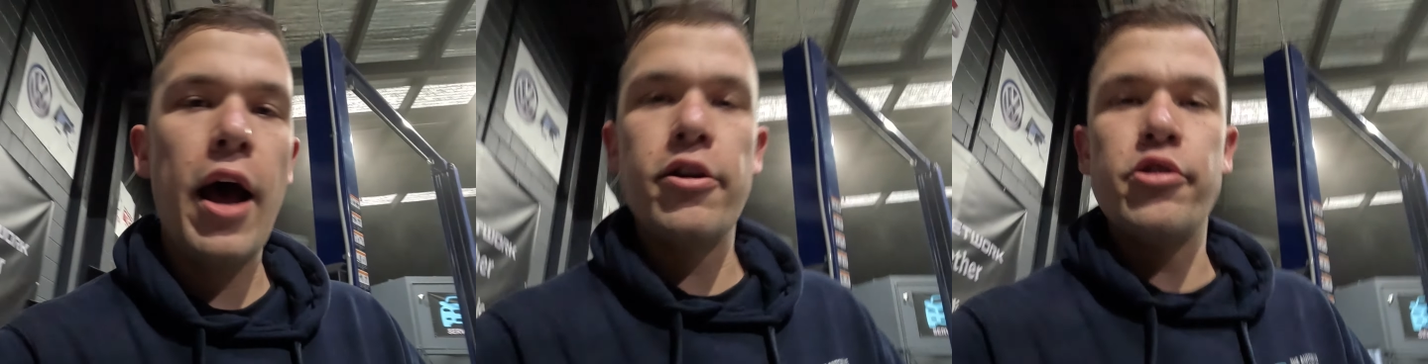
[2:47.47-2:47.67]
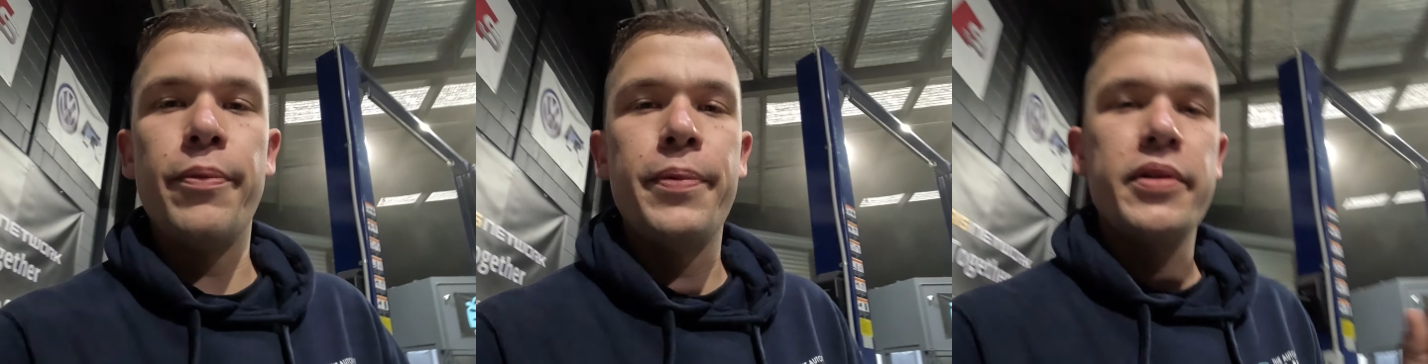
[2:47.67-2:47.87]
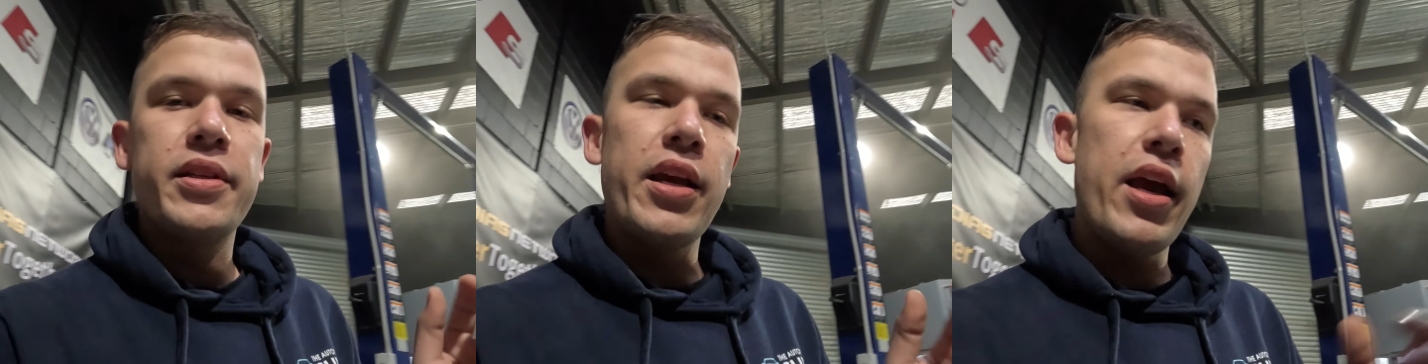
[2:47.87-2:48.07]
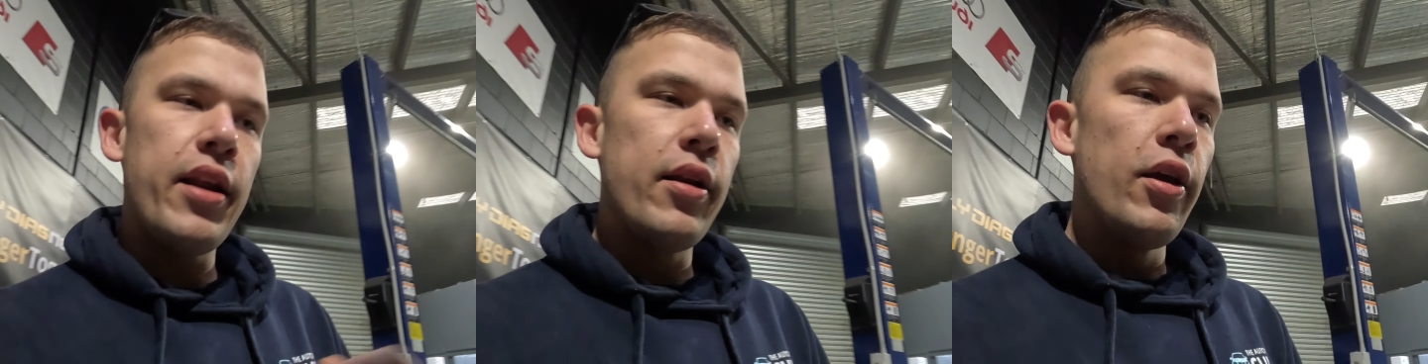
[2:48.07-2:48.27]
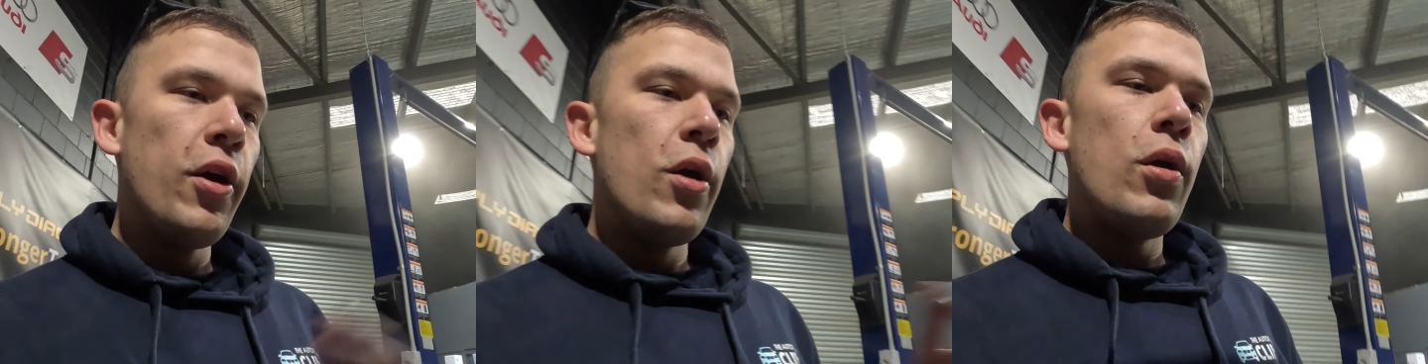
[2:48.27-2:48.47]
100%.
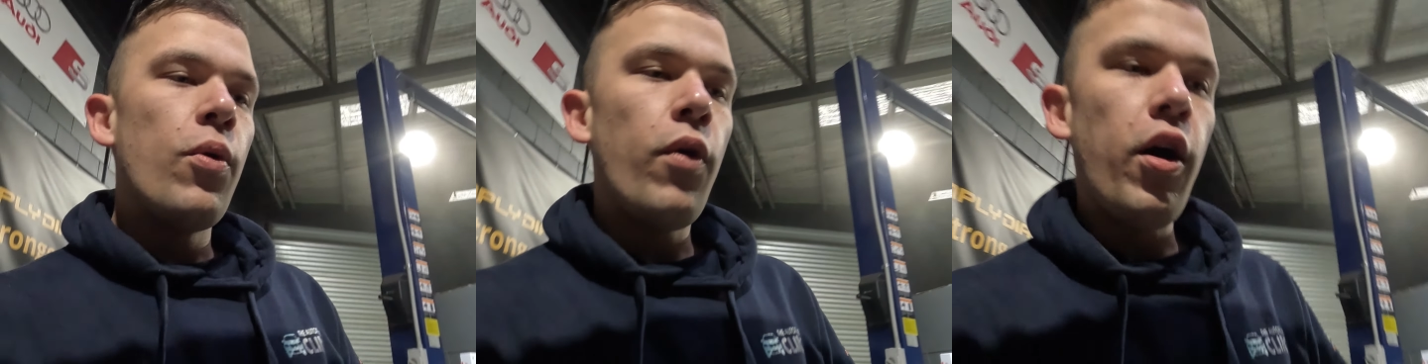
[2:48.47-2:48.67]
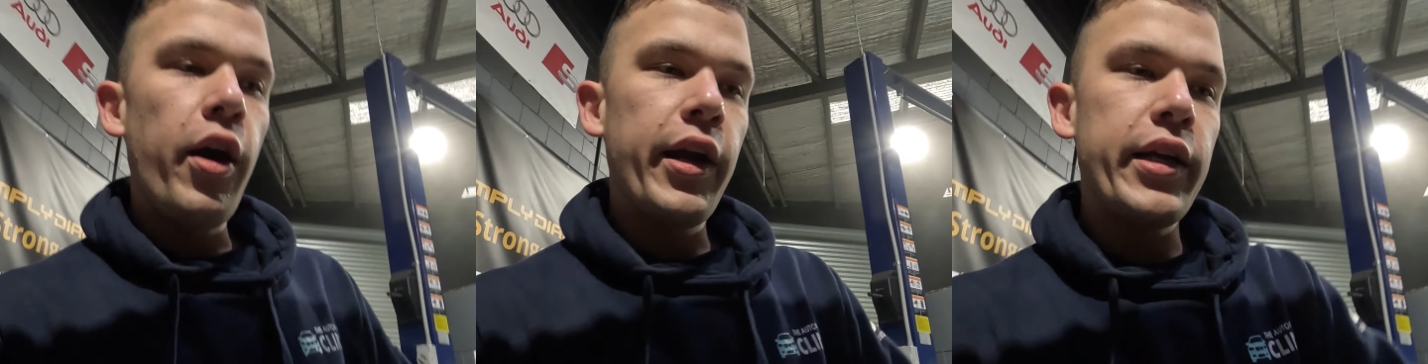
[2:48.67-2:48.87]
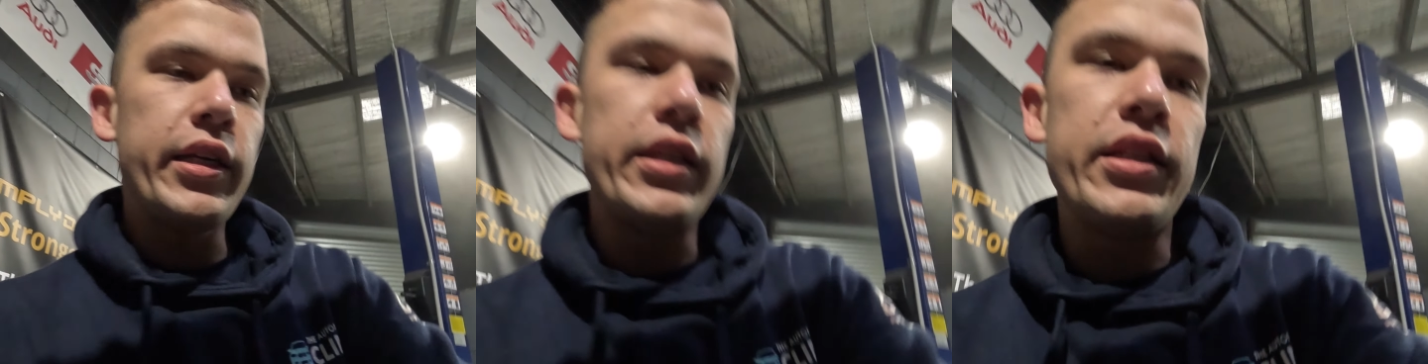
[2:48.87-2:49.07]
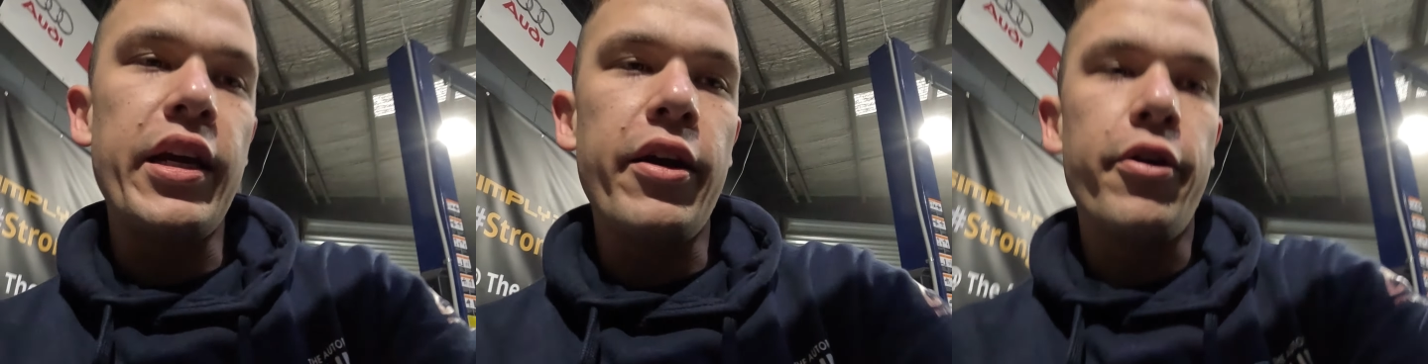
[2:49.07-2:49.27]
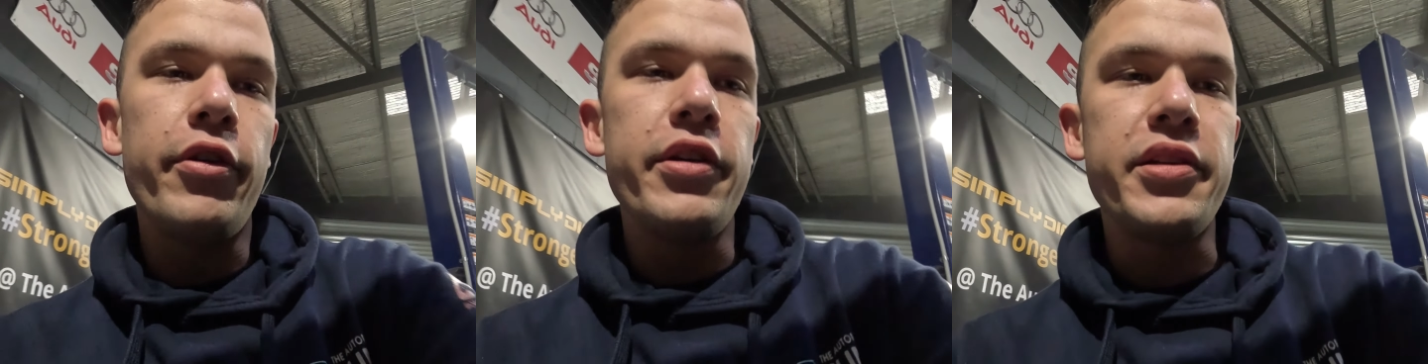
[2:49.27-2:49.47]
Wiring it
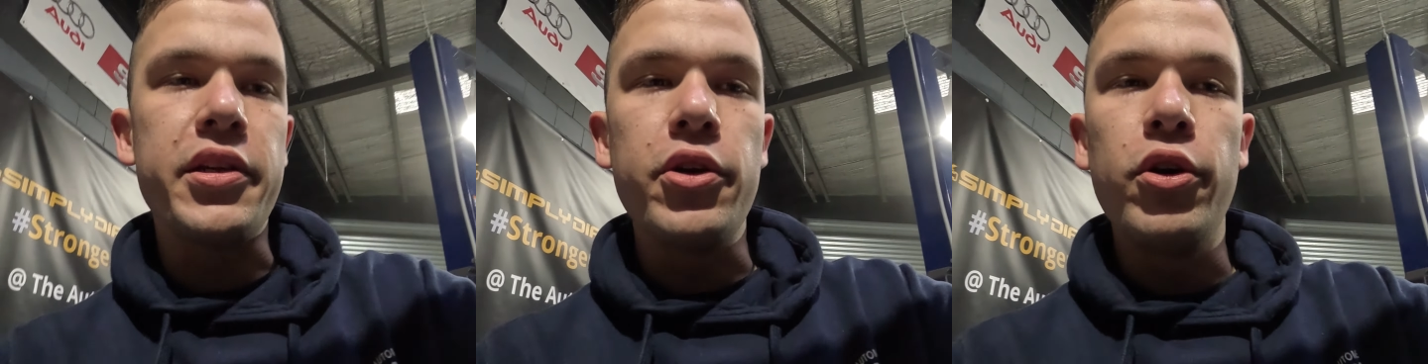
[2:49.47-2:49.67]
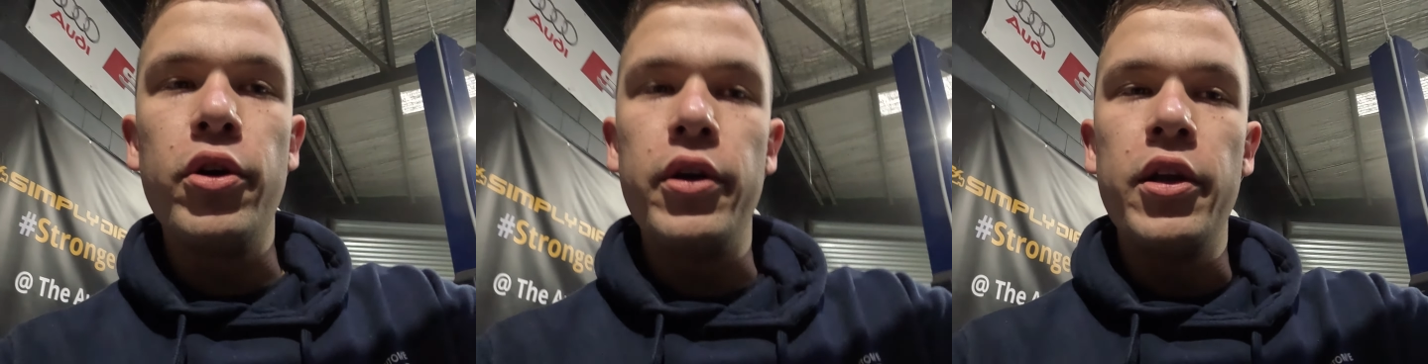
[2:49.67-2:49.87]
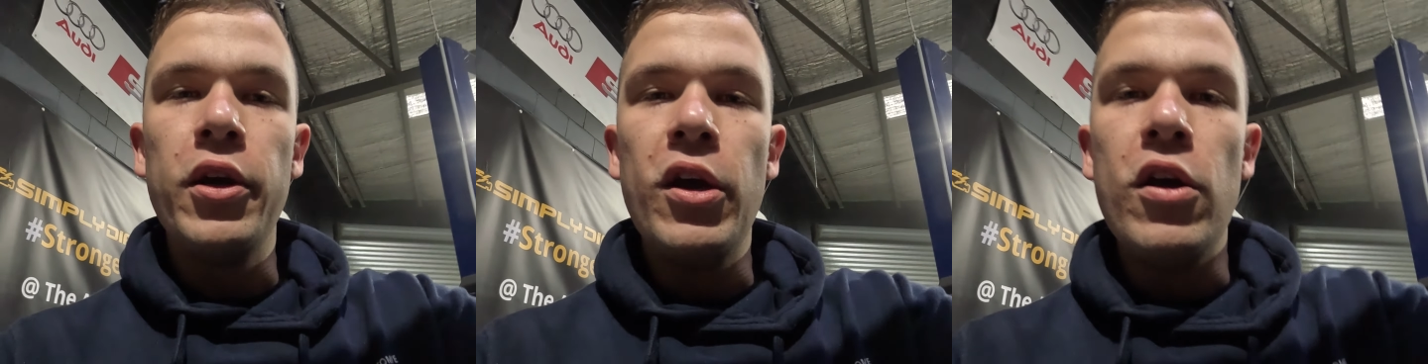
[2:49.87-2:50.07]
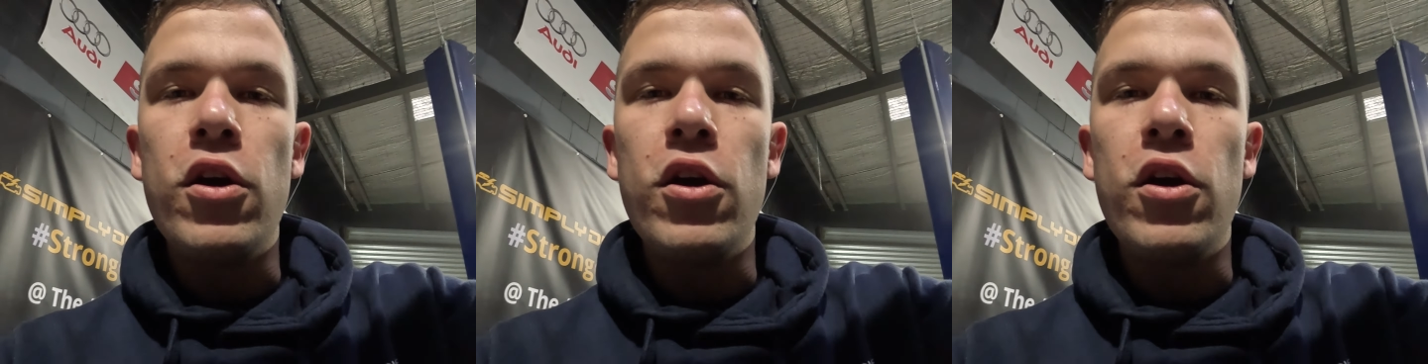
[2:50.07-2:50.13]
integrity's good,